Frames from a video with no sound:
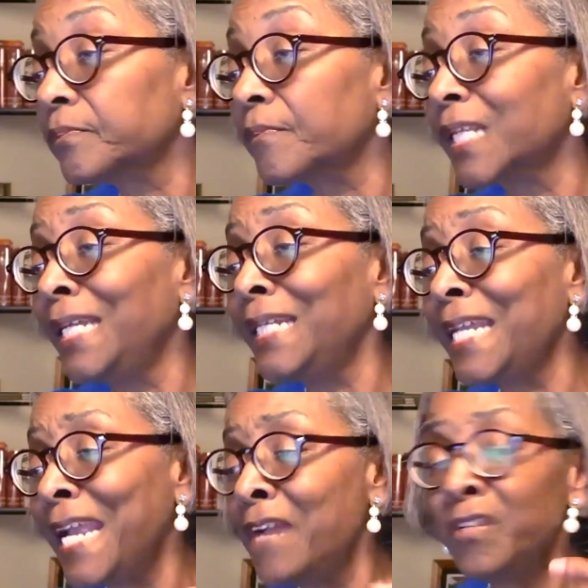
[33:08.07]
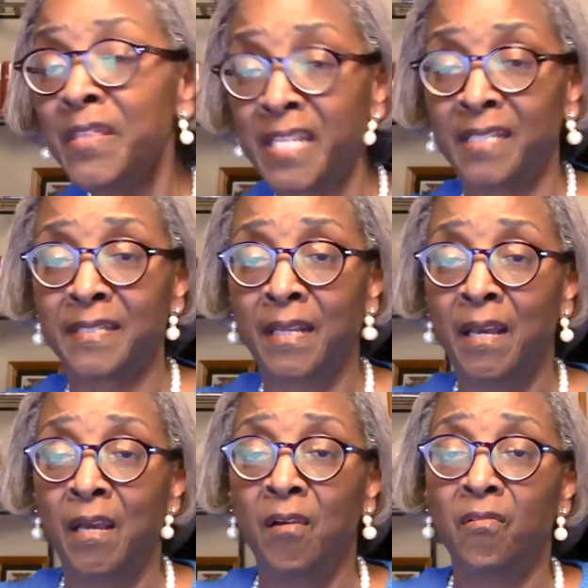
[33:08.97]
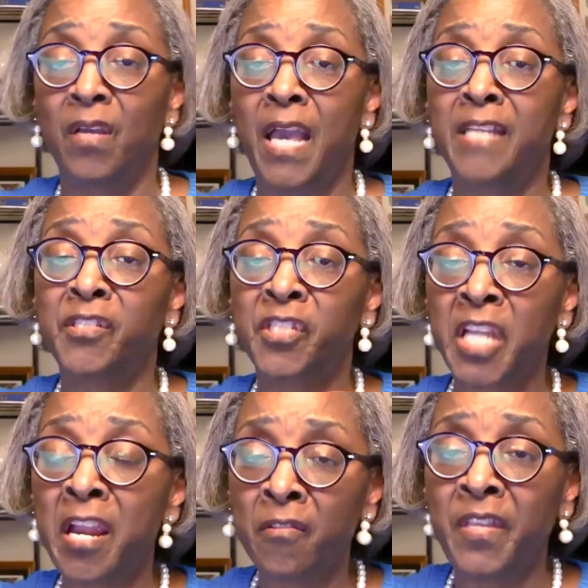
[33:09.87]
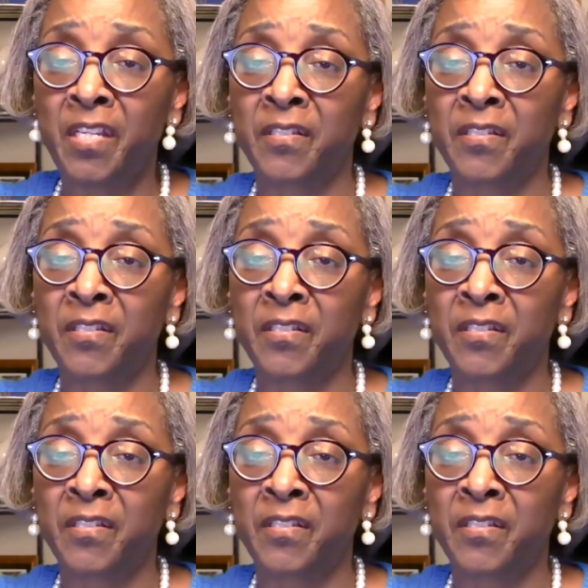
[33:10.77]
And carry this and share this.